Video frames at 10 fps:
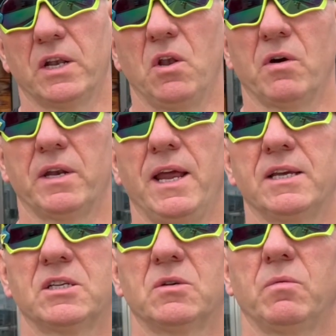Loch
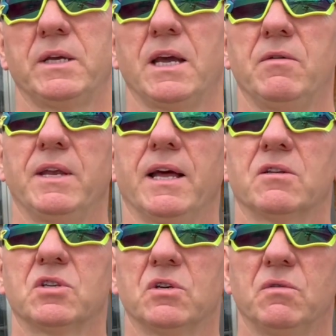Ness, we go down
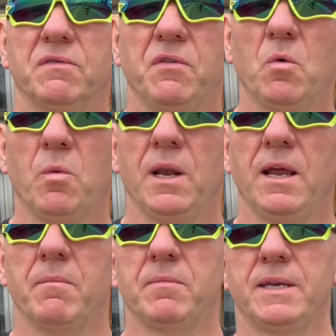to Fort
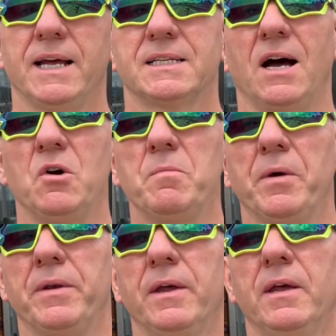William, down to
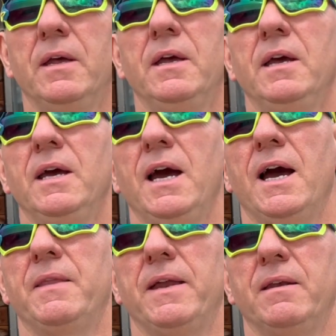Oban,
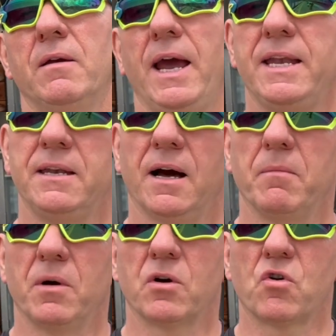and then end up
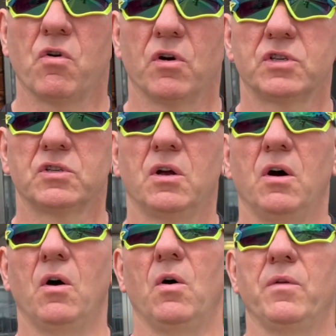across
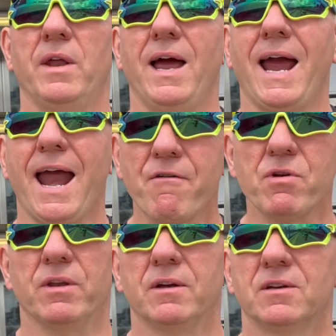on
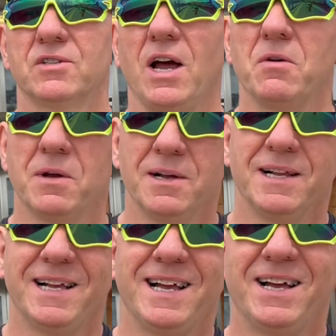Arran. So
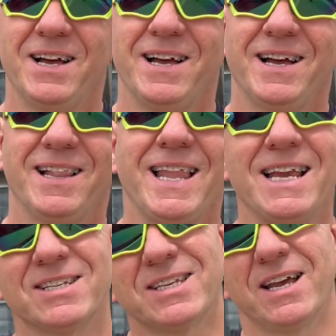
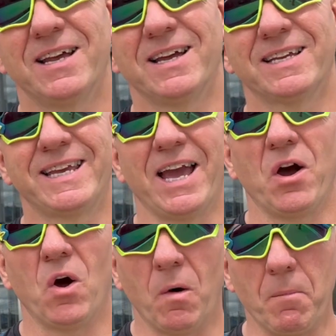let's get
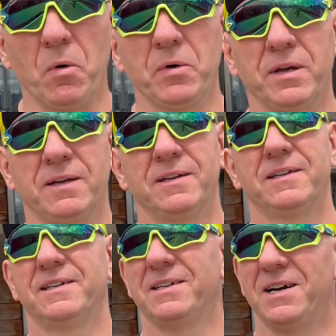on board.
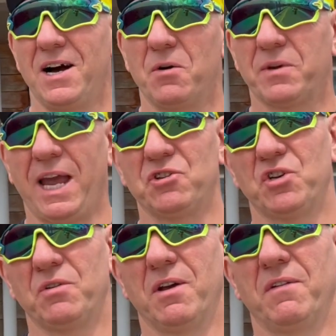I'll catch
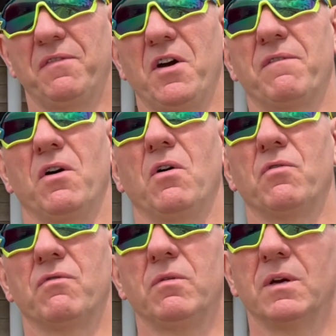you further
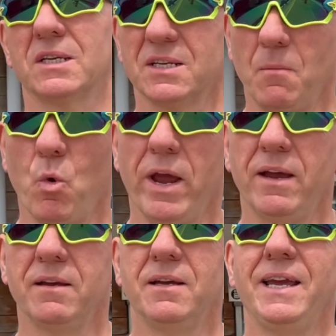en route somewhere
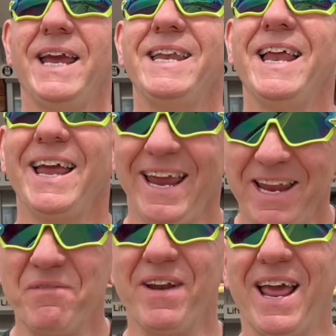in
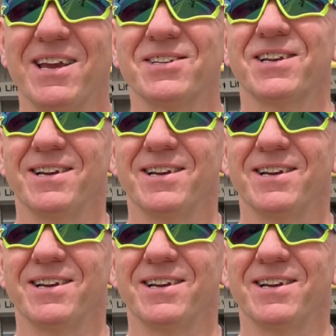Inverness.